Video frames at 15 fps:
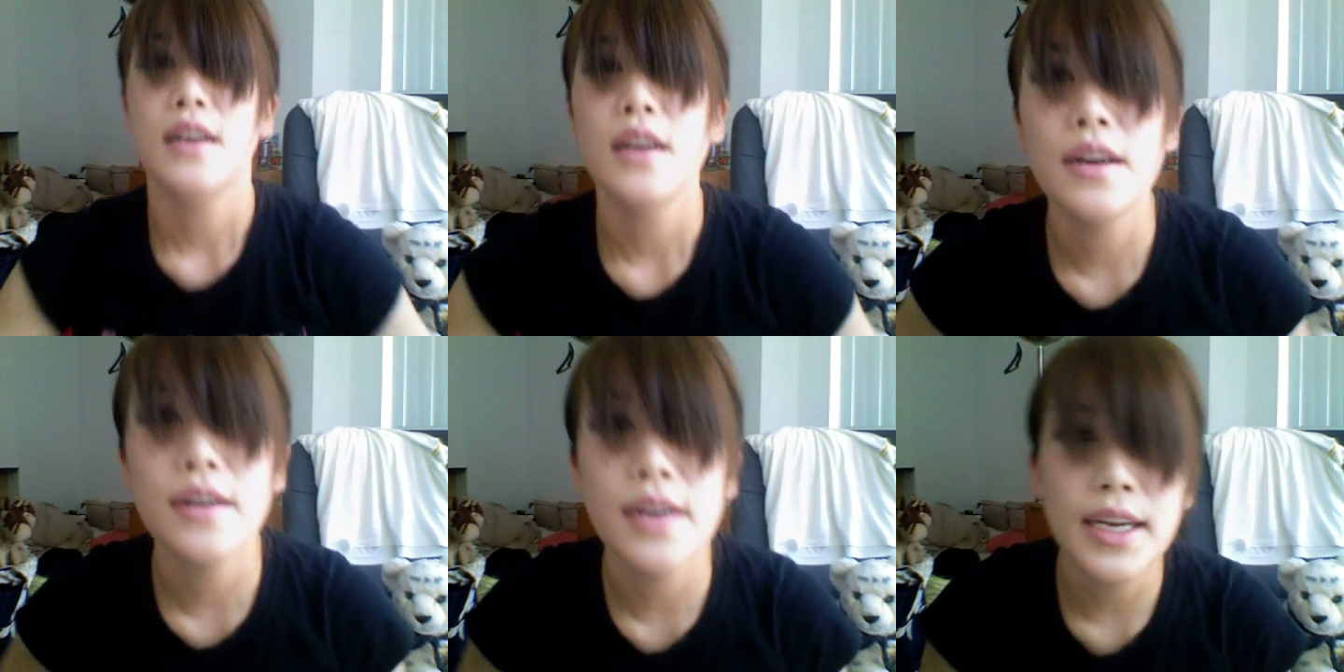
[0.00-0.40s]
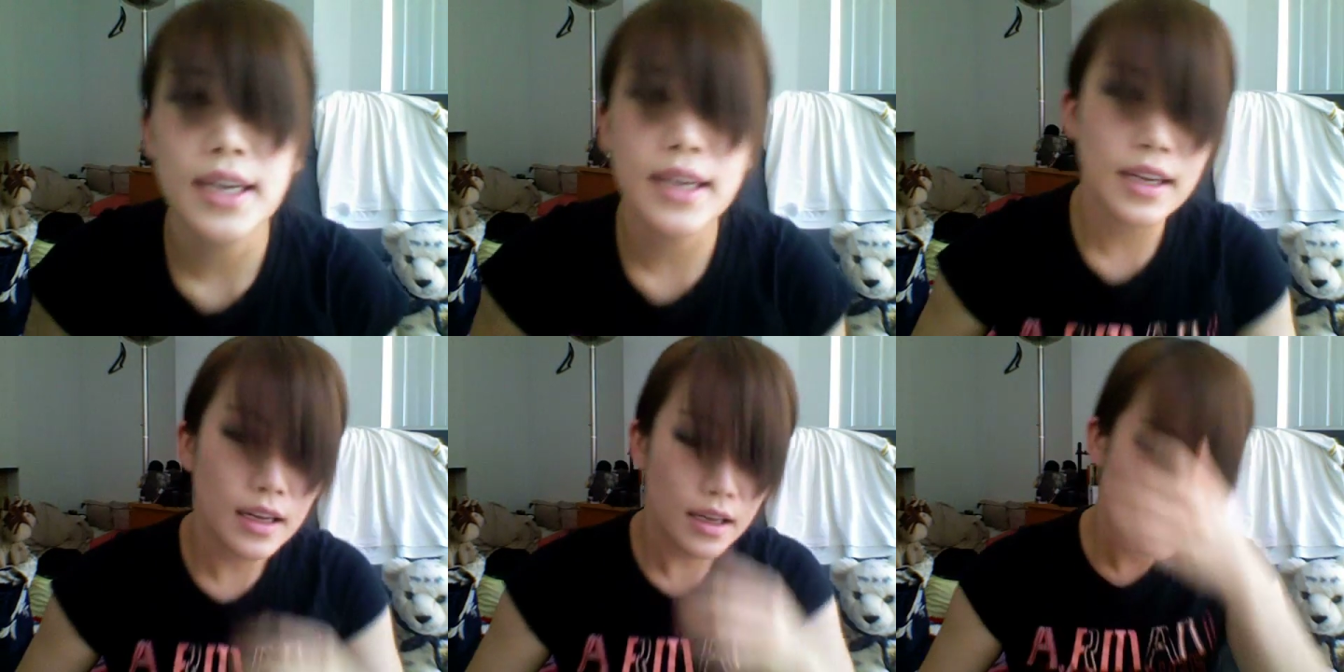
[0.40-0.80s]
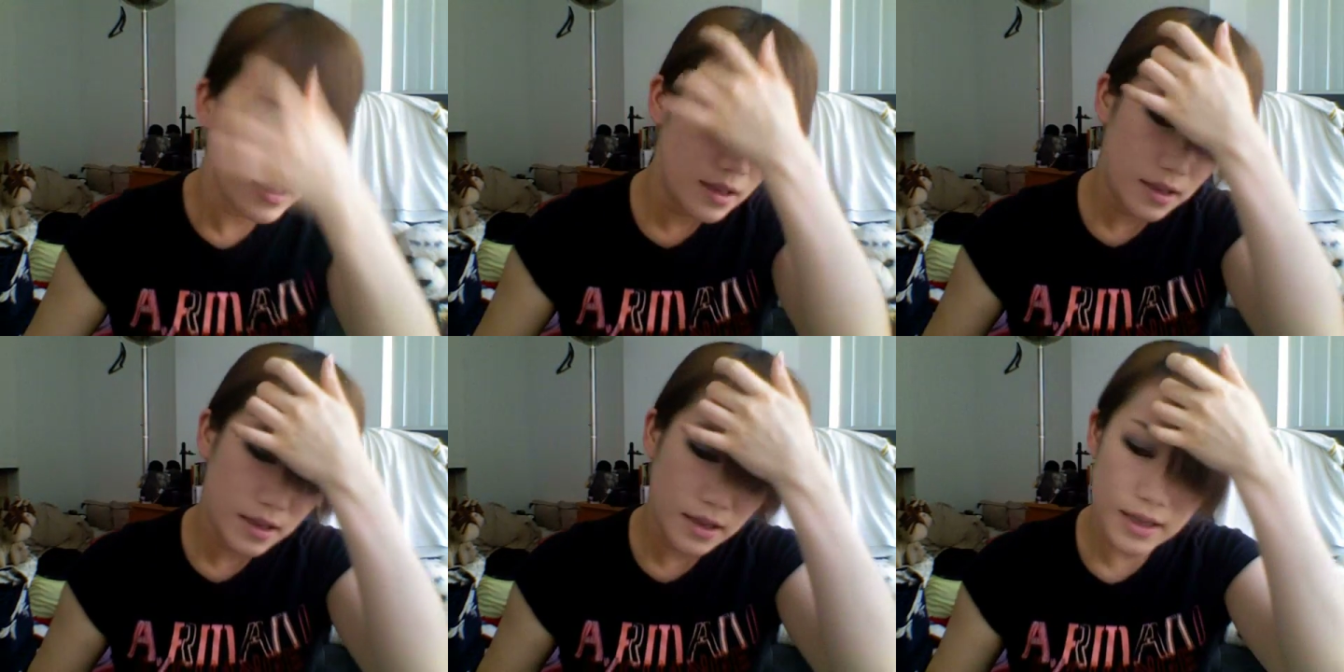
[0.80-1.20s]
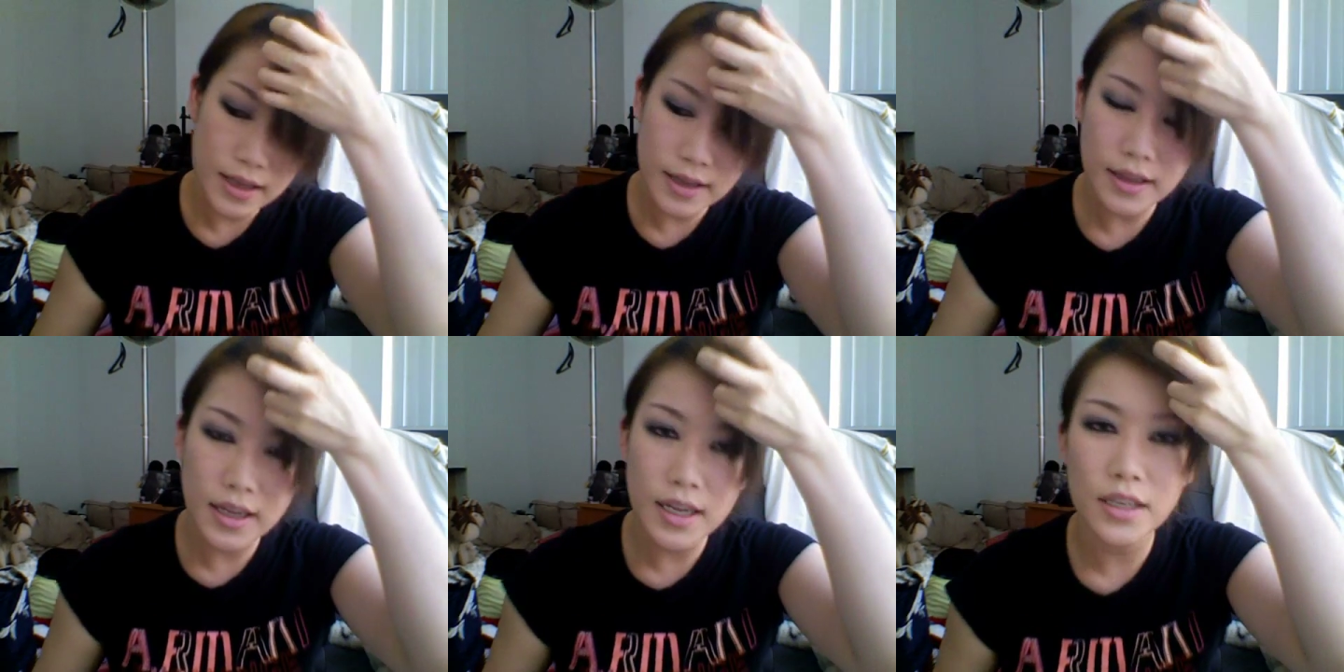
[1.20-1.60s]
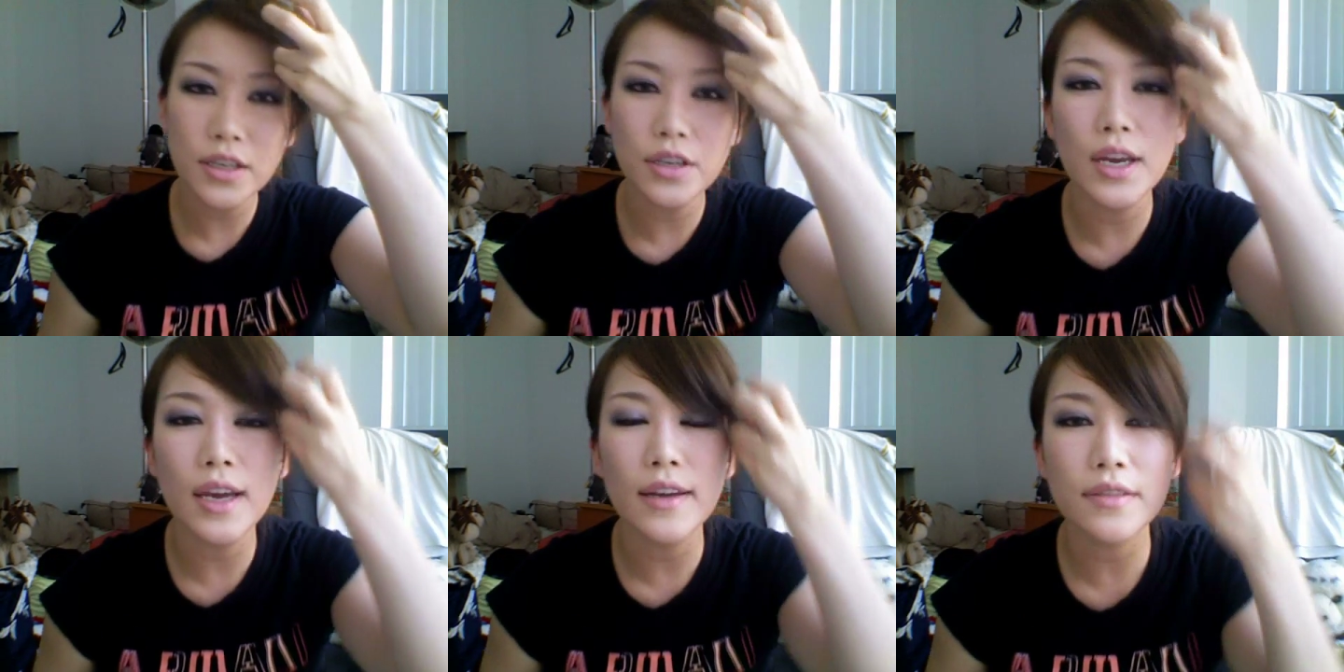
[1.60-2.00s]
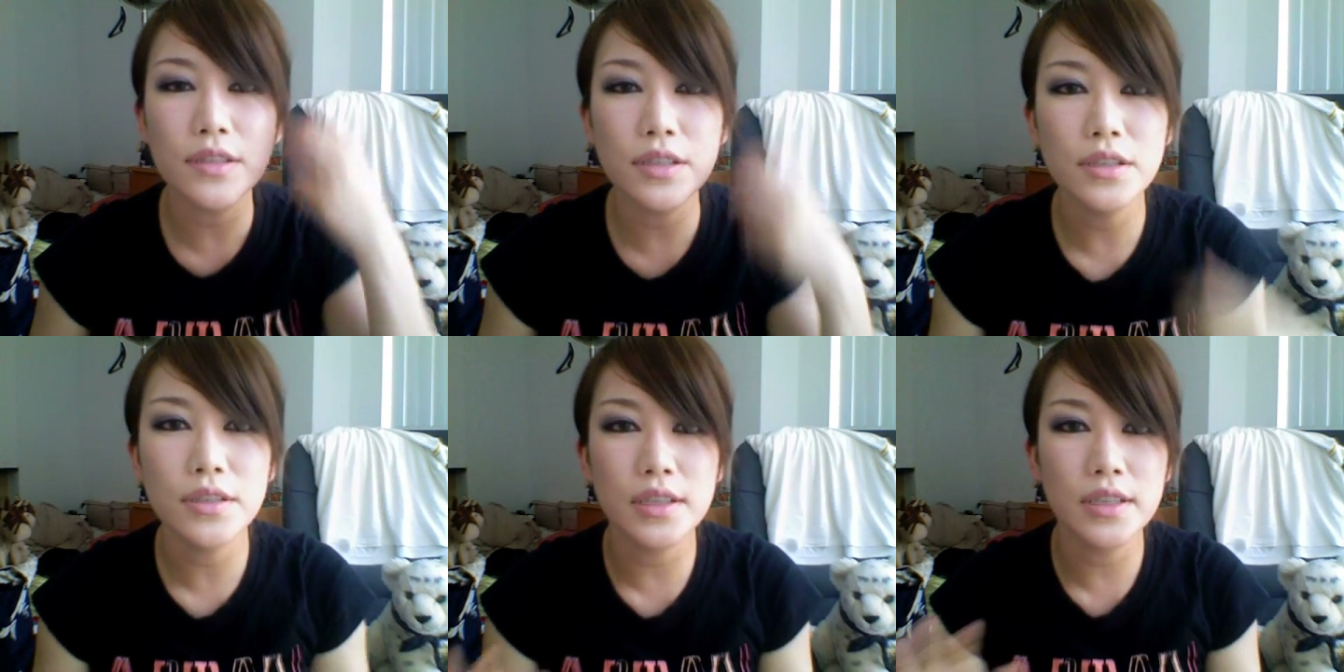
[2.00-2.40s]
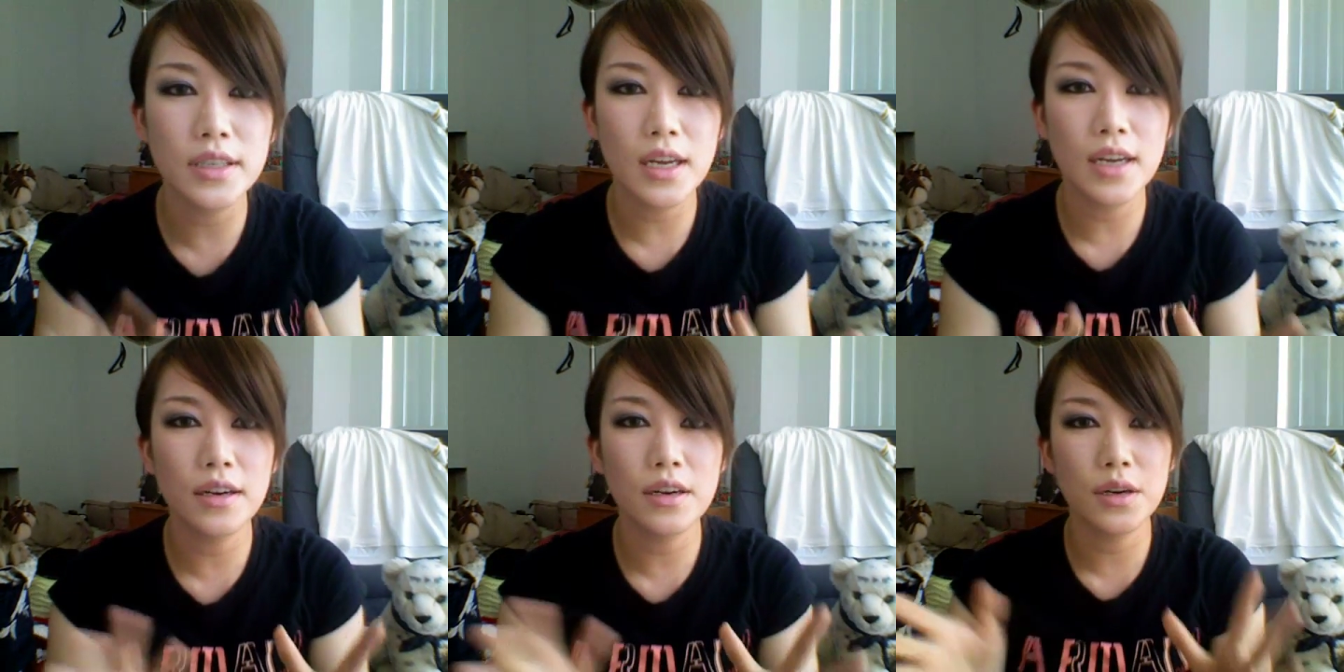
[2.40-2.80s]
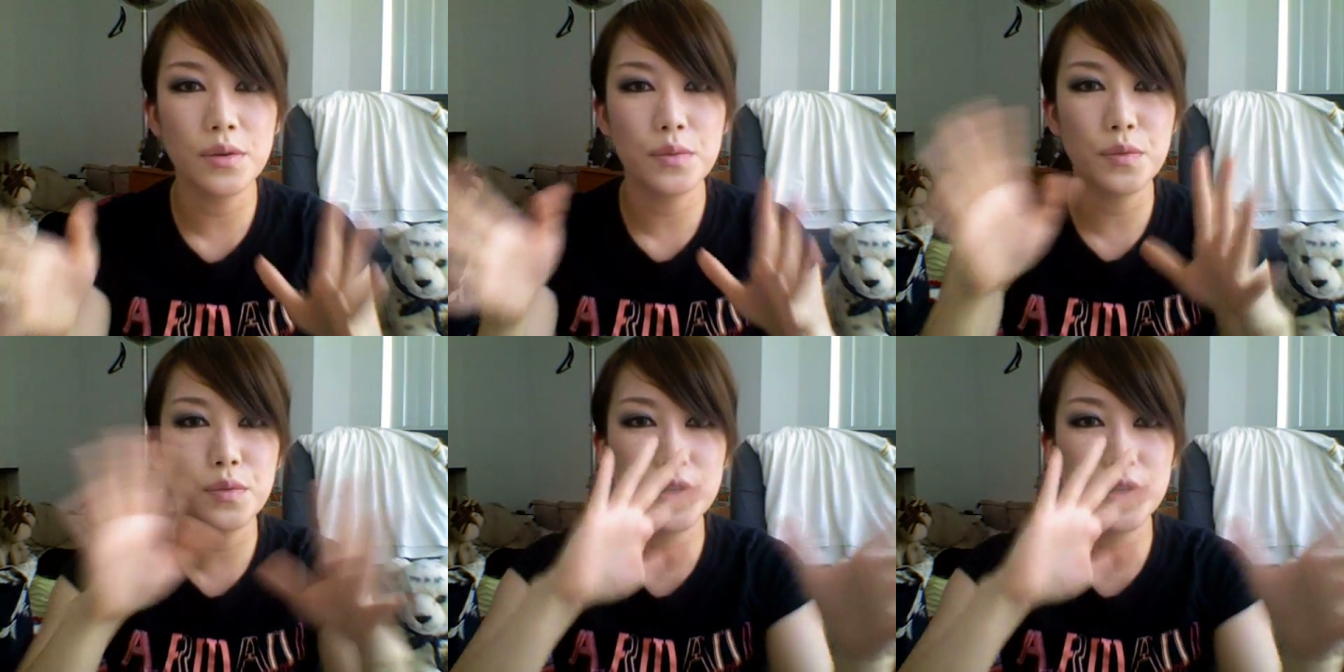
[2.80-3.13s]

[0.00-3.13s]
Alright, and then you have to decide on